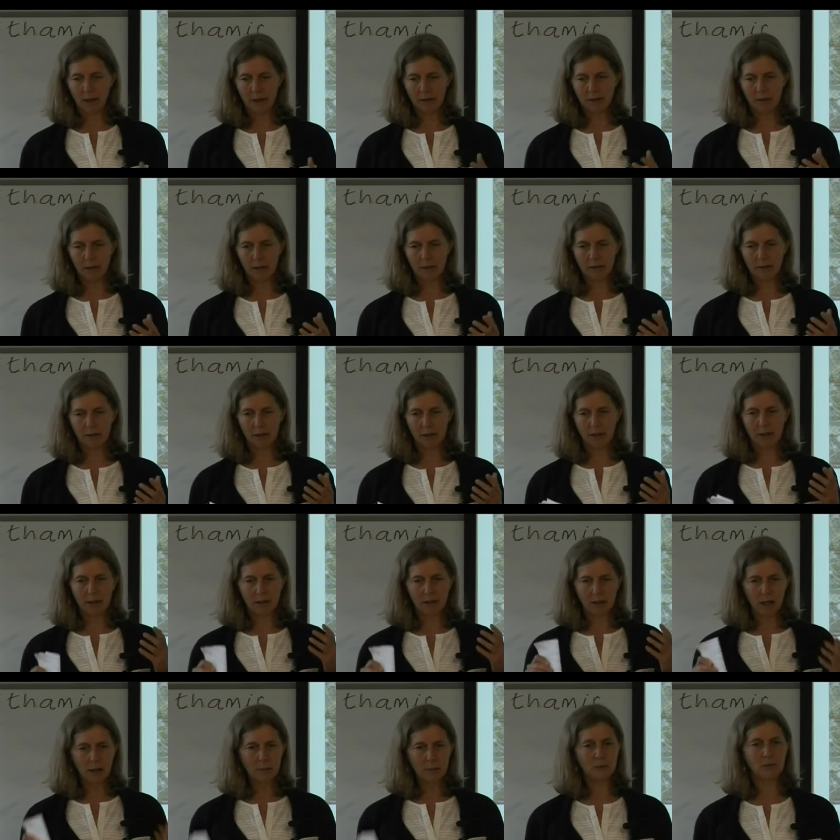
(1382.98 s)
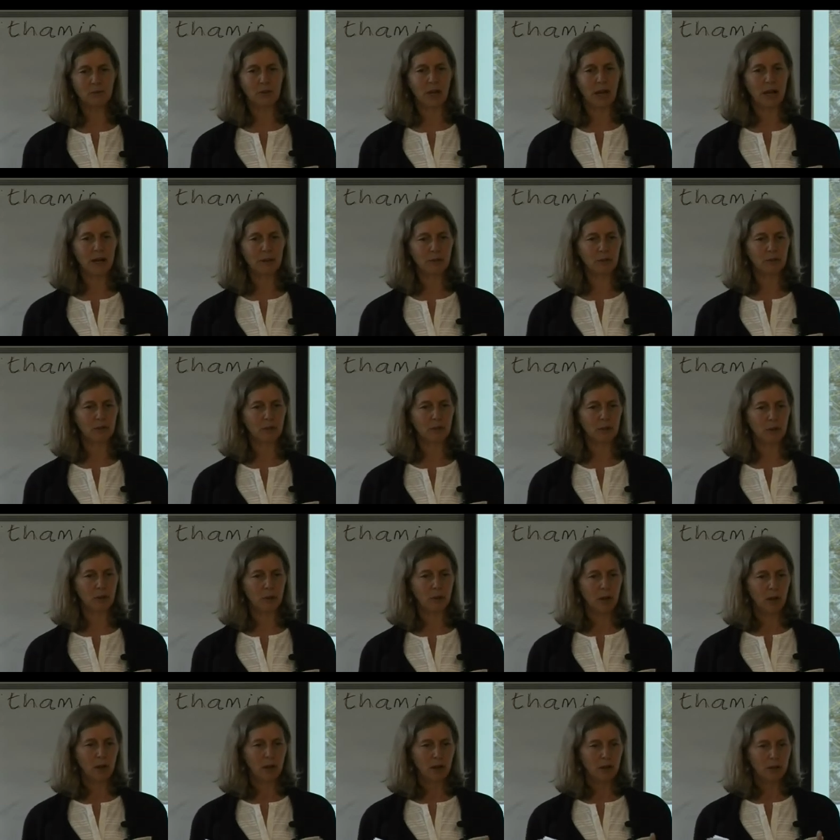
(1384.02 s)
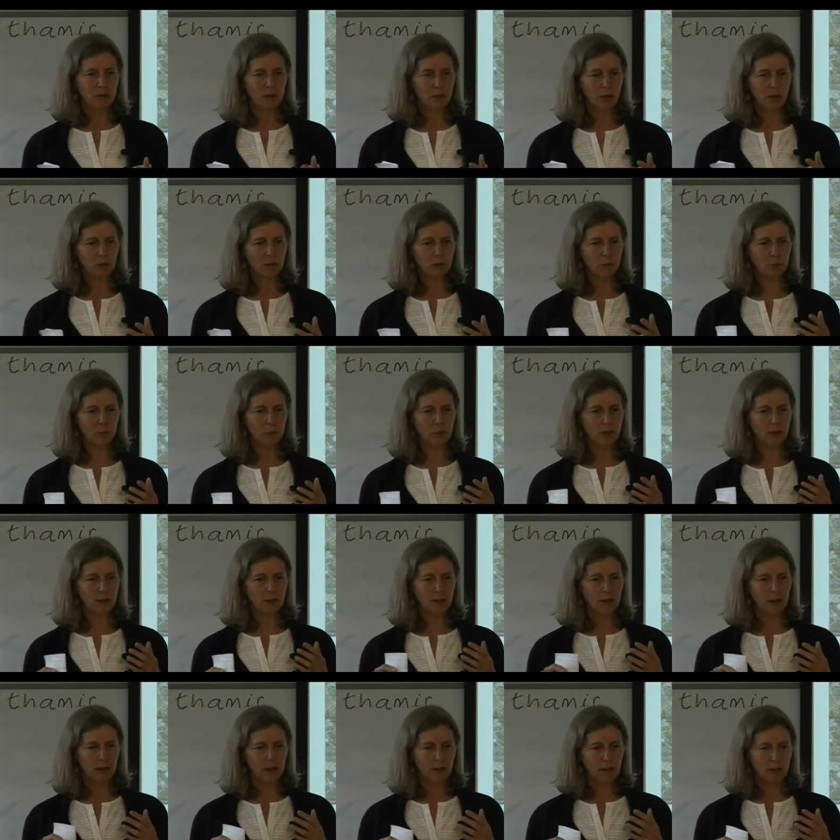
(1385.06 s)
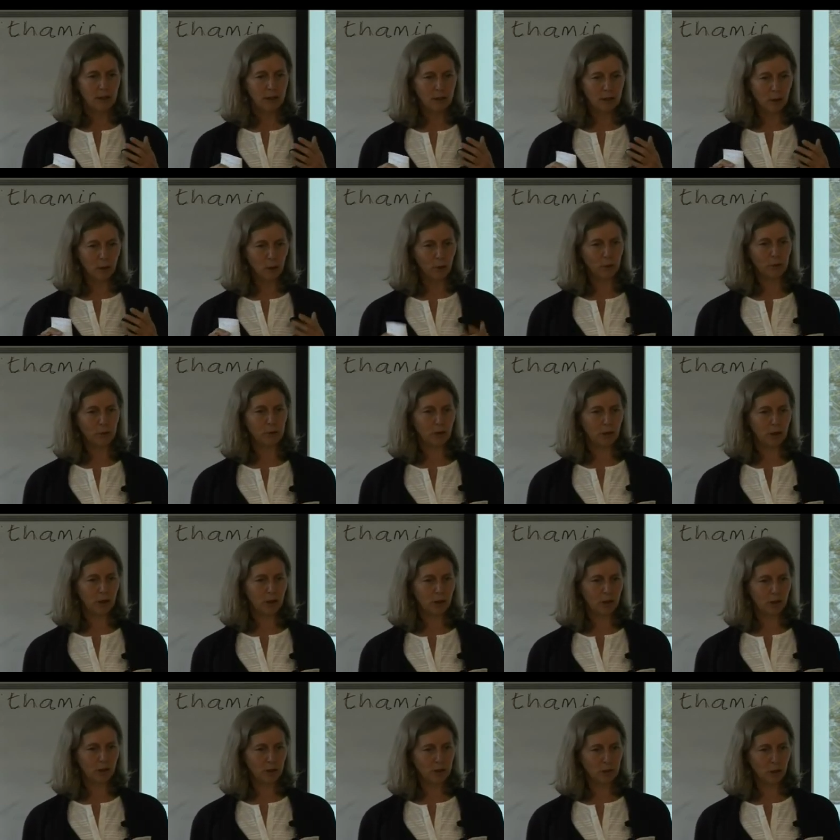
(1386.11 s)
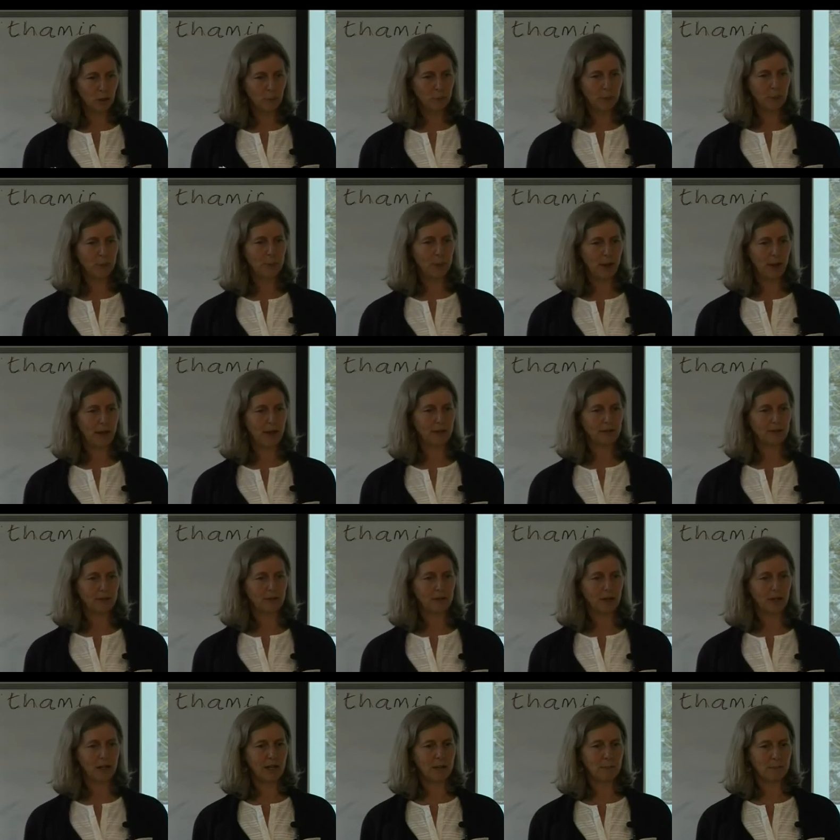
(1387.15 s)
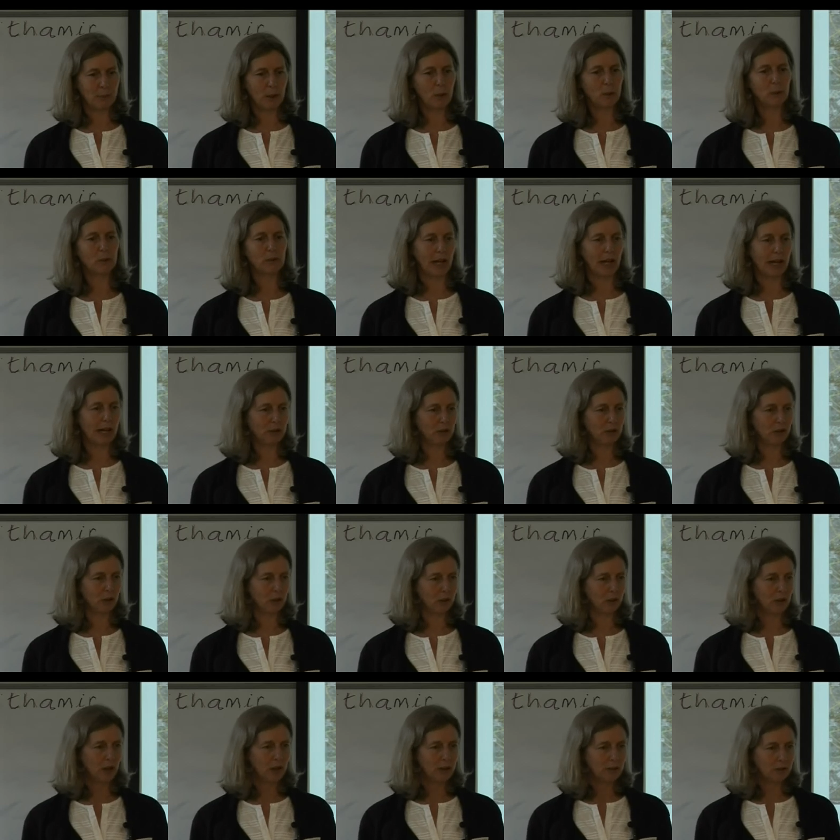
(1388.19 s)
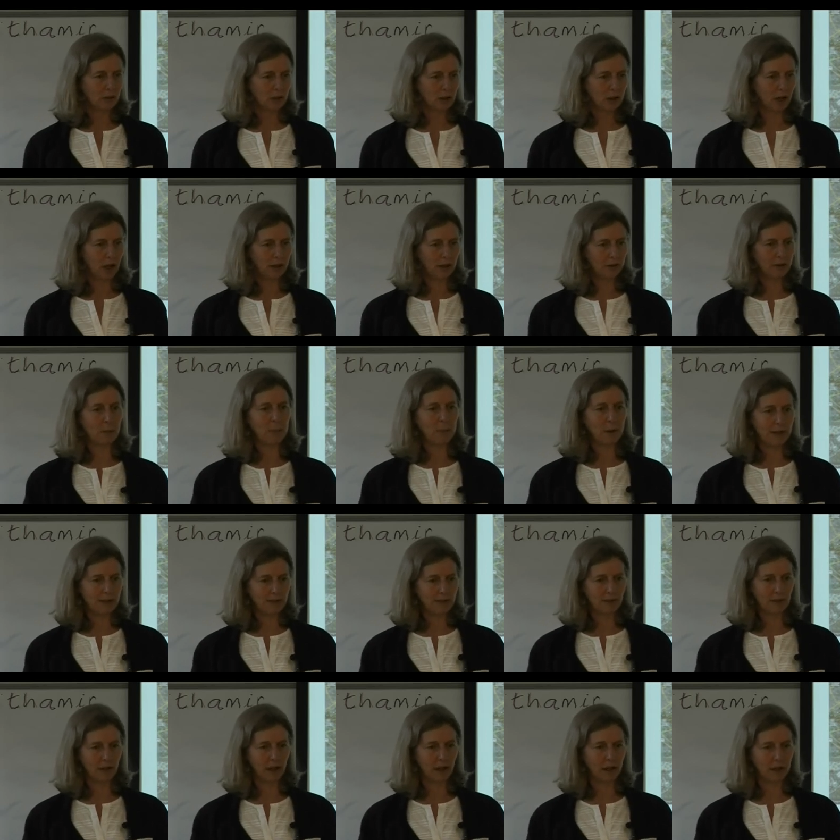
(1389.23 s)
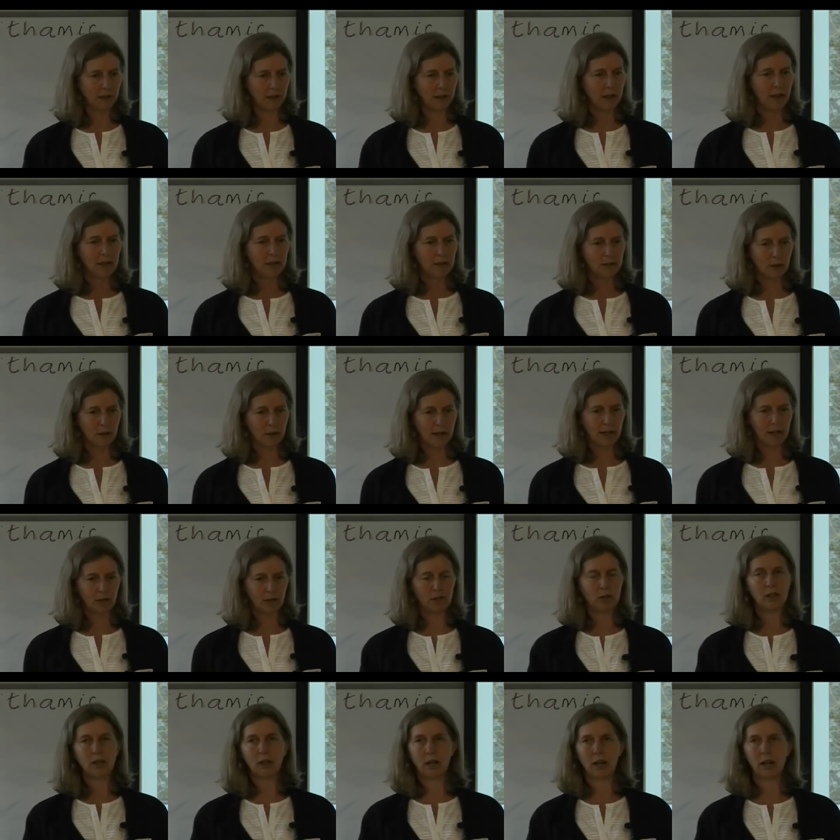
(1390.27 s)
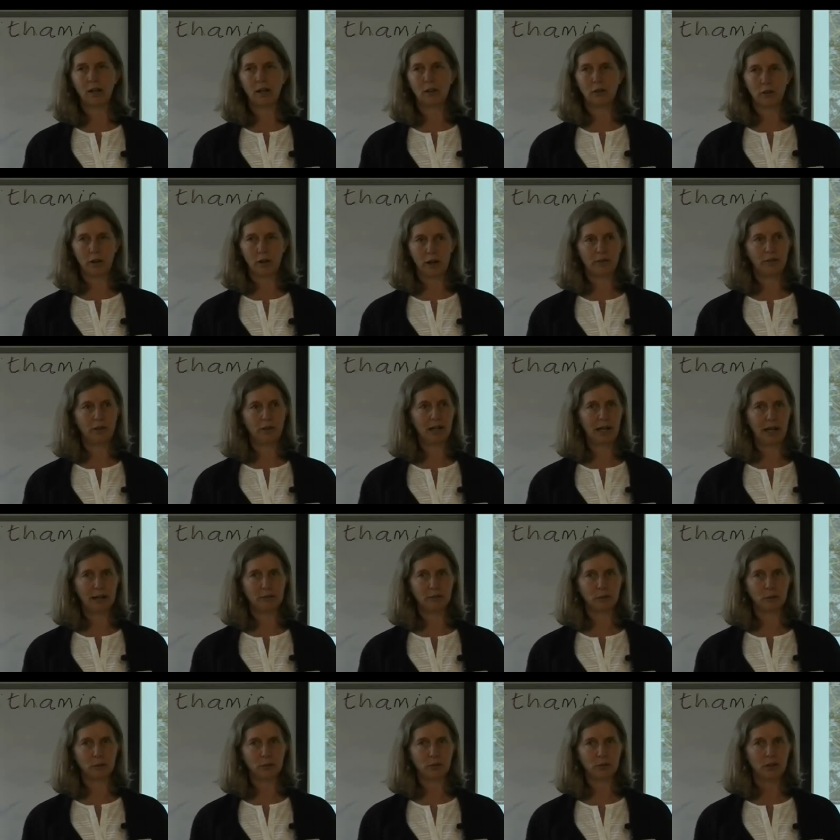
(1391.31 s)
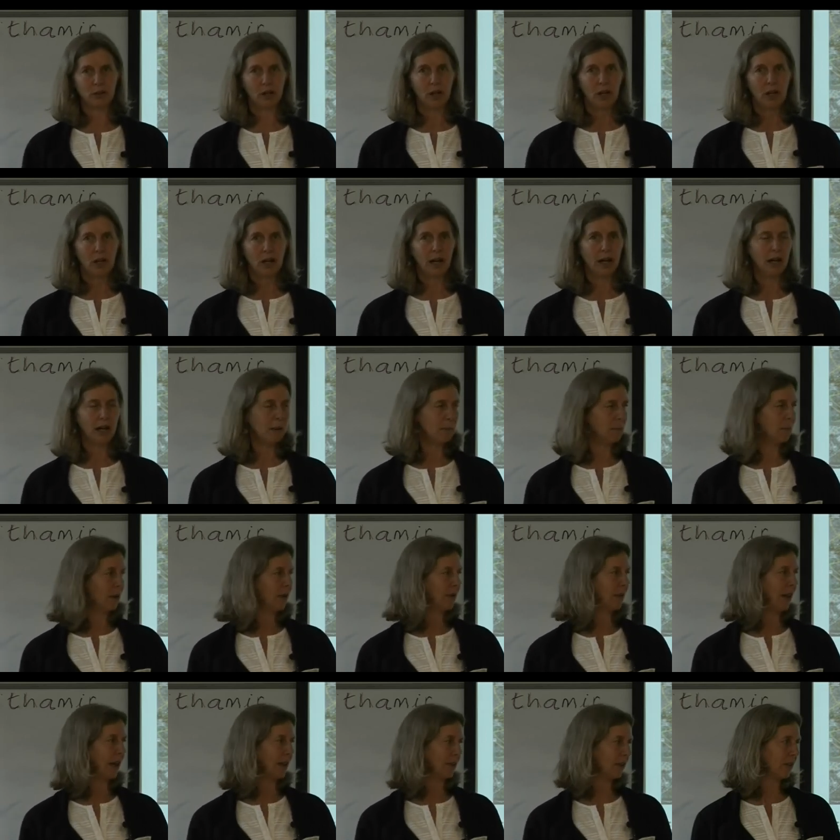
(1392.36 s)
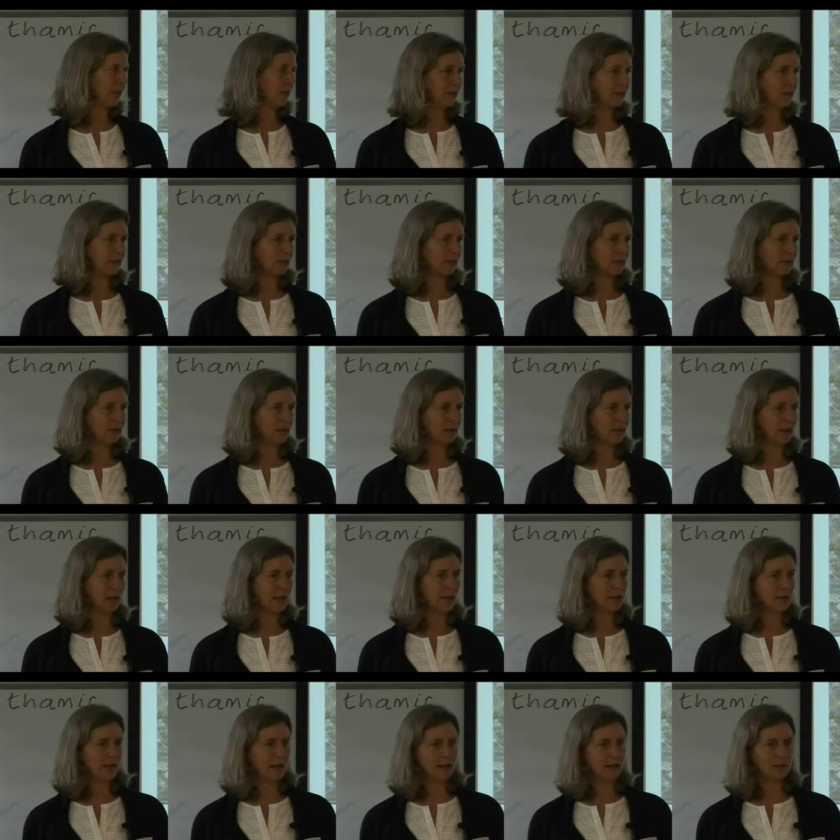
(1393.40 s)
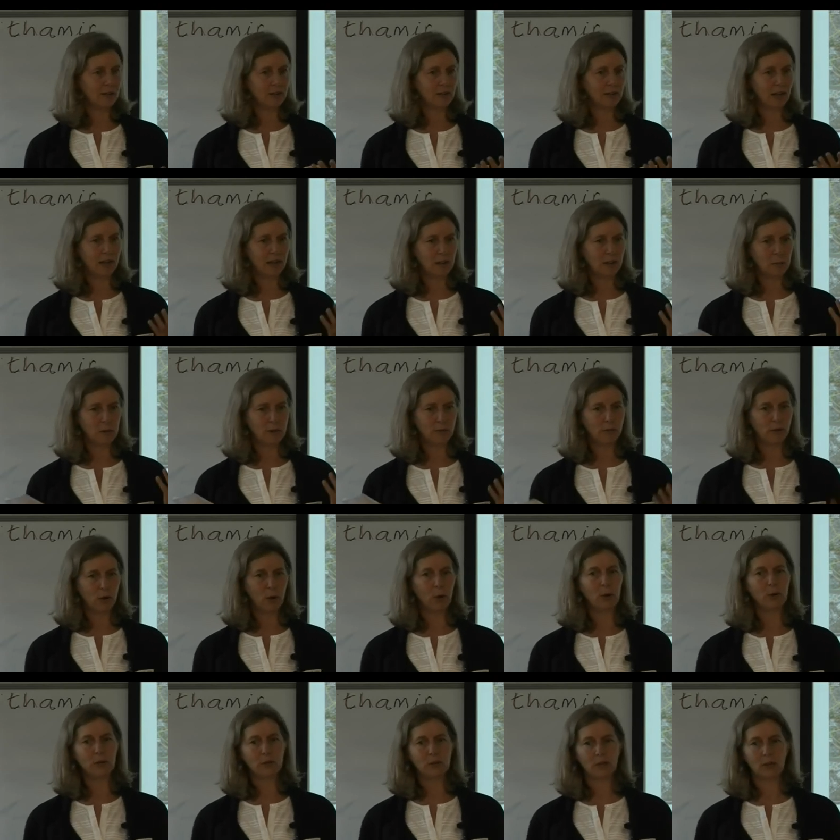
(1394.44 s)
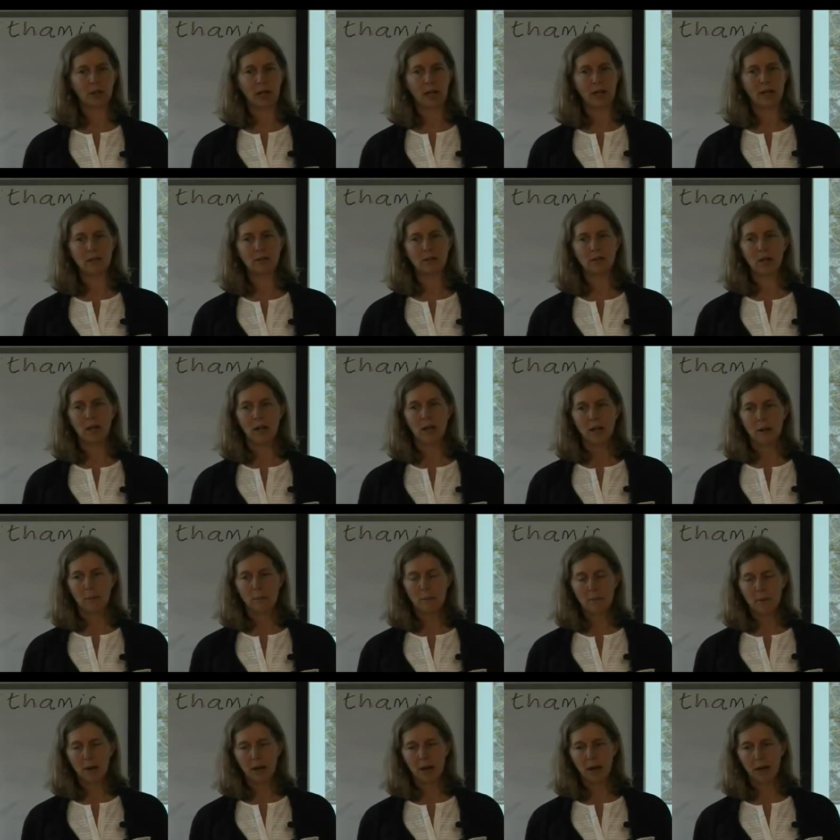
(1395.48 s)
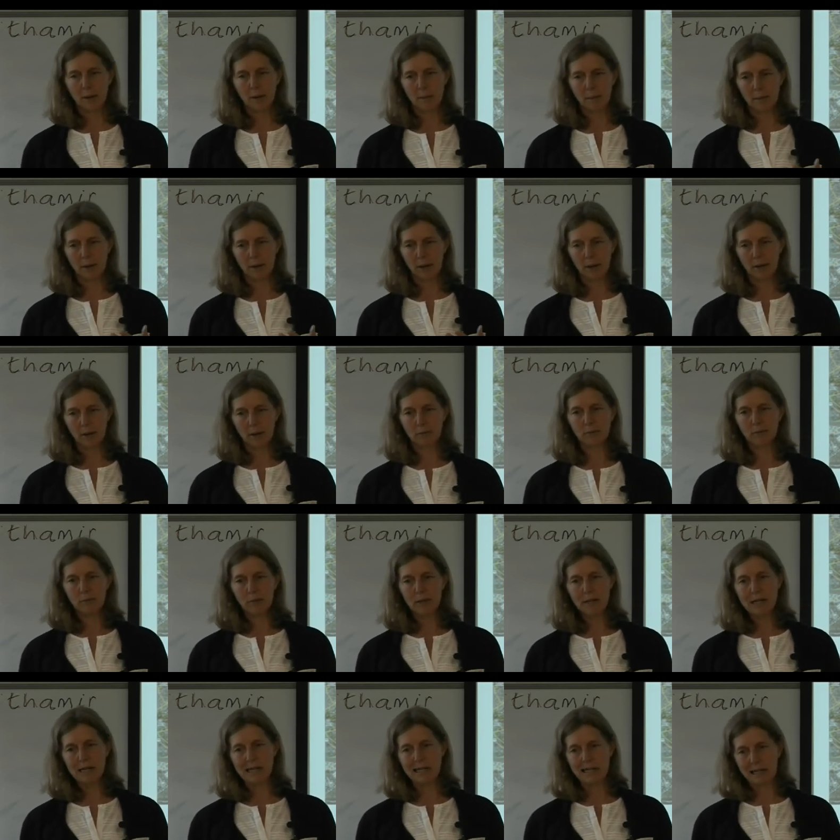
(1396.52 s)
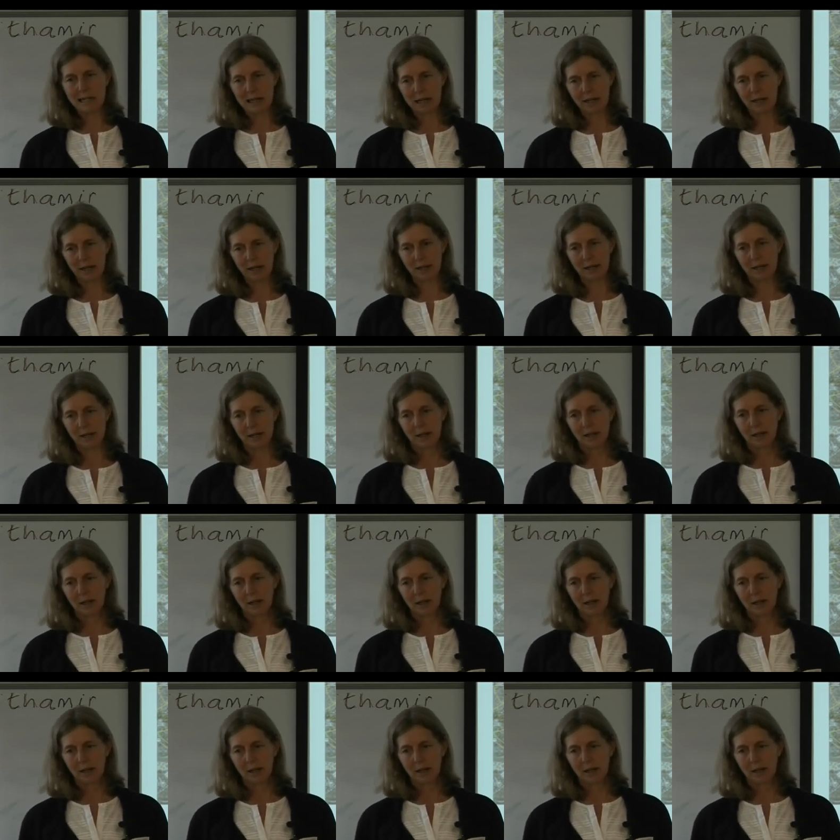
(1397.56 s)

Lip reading: it comes down to just being not prepared to take bold action to cut the baseline, to actually cut traffic levels. And that is, you know, that is something we've got to get a really clear,